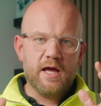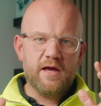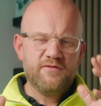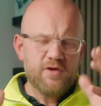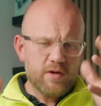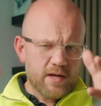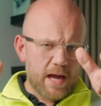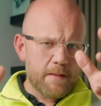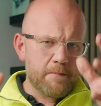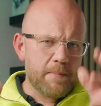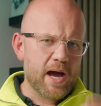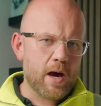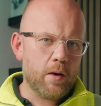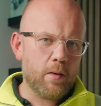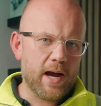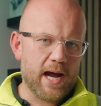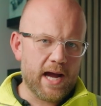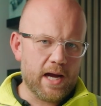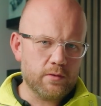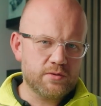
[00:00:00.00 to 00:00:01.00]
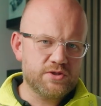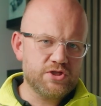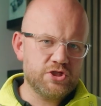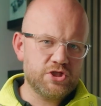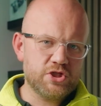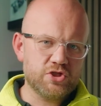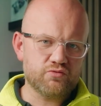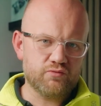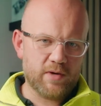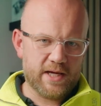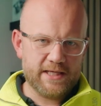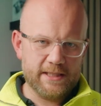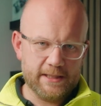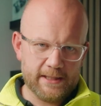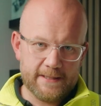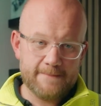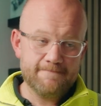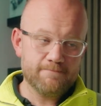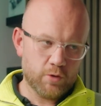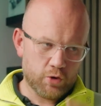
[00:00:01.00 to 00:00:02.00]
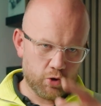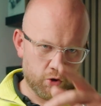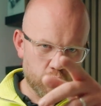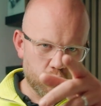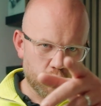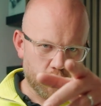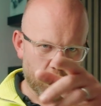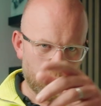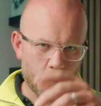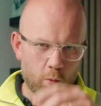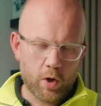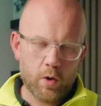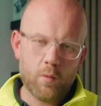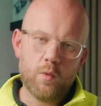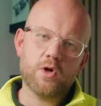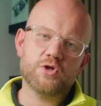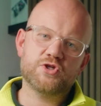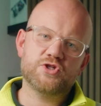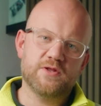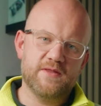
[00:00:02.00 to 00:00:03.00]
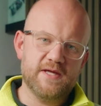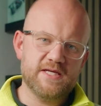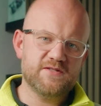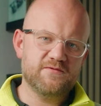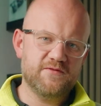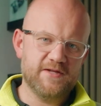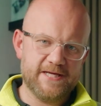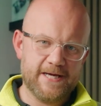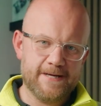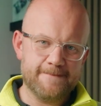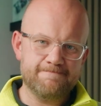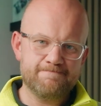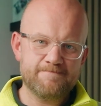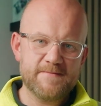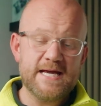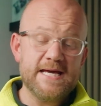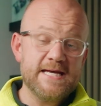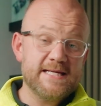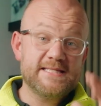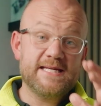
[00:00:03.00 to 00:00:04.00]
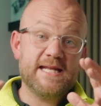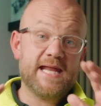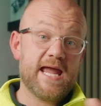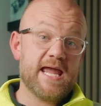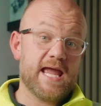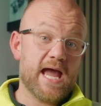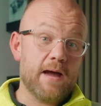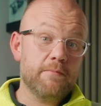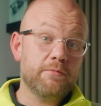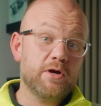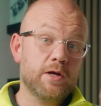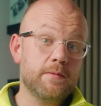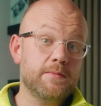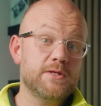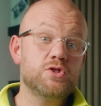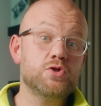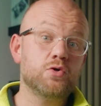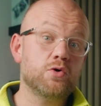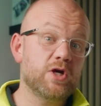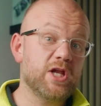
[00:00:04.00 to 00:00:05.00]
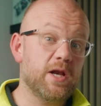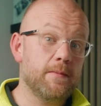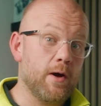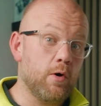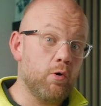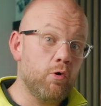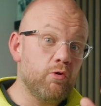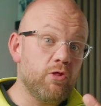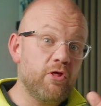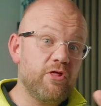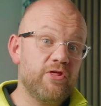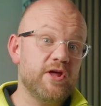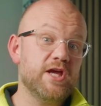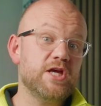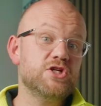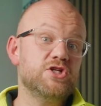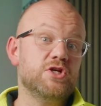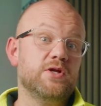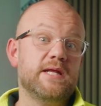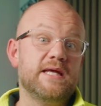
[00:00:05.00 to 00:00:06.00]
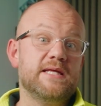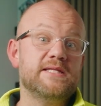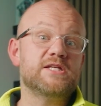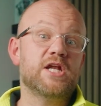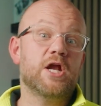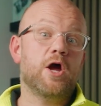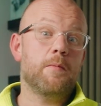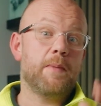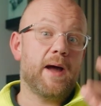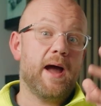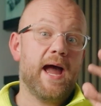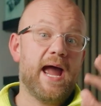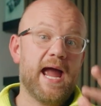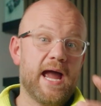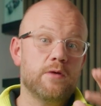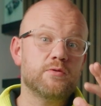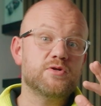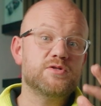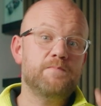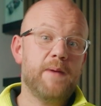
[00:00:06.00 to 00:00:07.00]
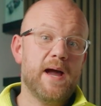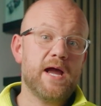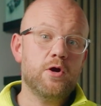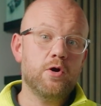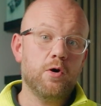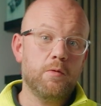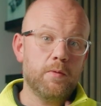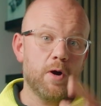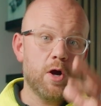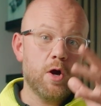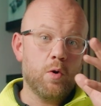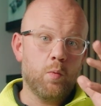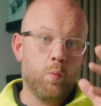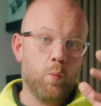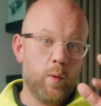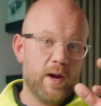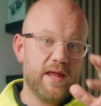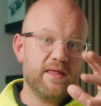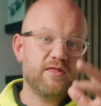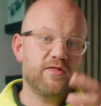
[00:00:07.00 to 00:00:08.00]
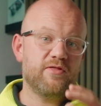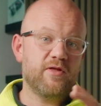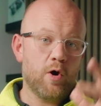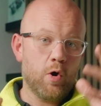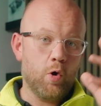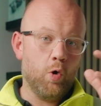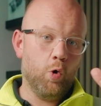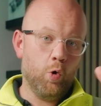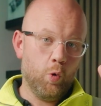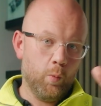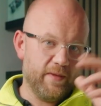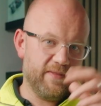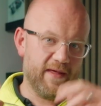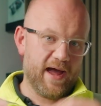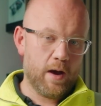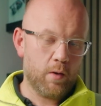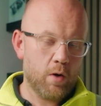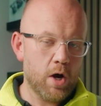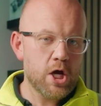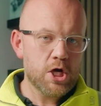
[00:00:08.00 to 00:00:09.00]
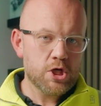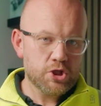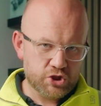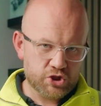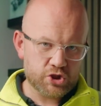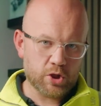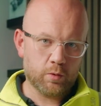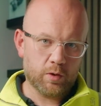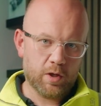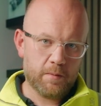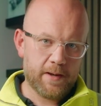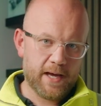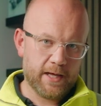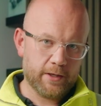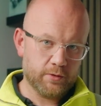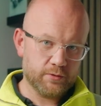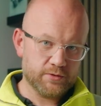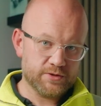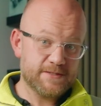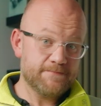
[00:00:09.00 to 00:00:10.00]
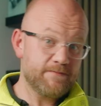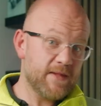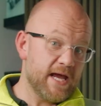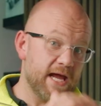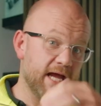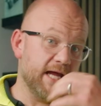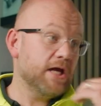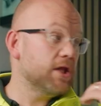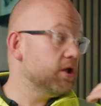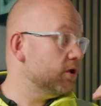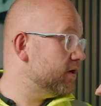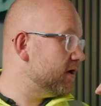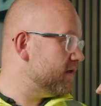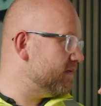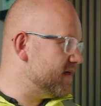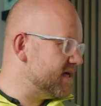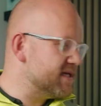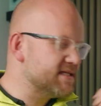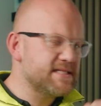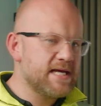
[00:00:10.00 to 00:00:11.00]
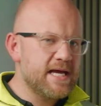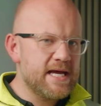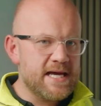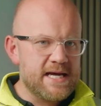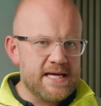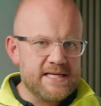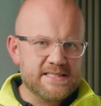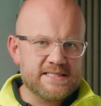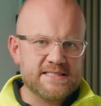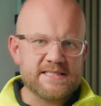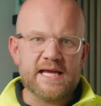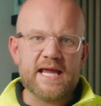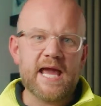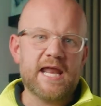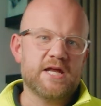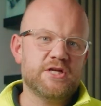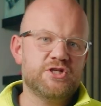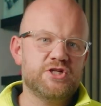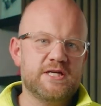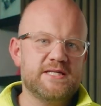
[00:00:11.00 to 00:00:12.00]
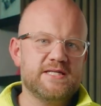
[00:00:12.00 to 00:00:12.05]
If you get power outages regularly, you're going to want to watch this video. Today I'm going to be talking about all the things you need to know about house backup with or without solar panels, including this SigEnergy